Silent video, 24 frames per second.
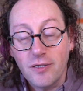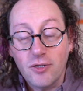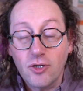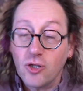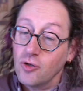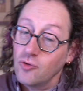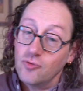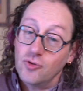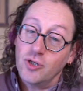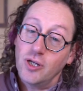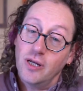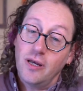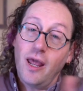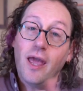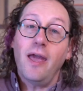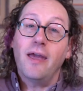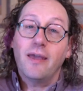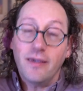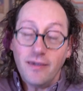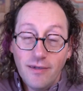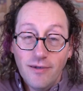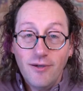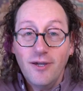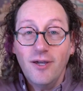So
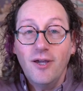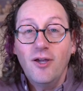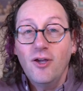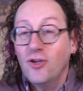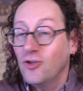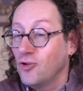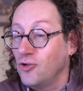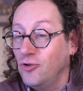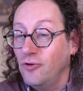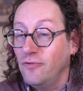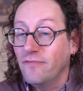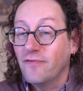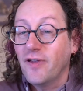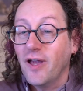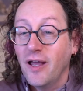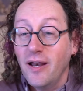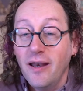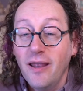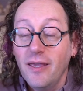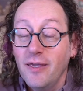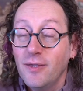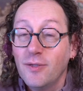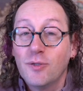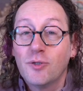today, you've got
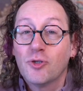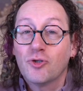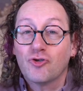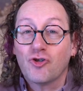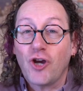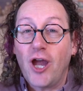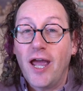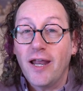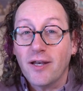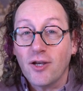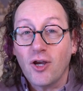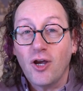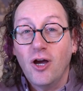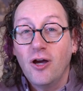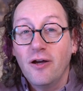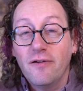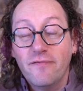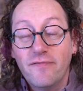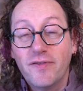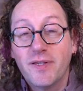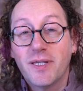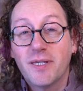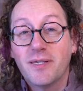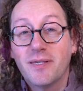a threat
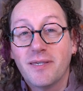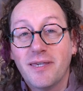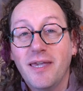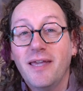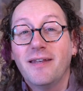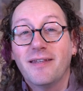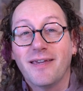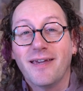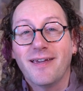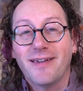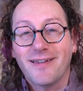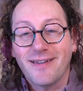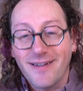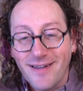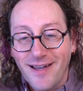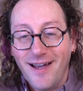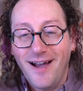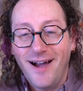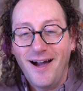of skidding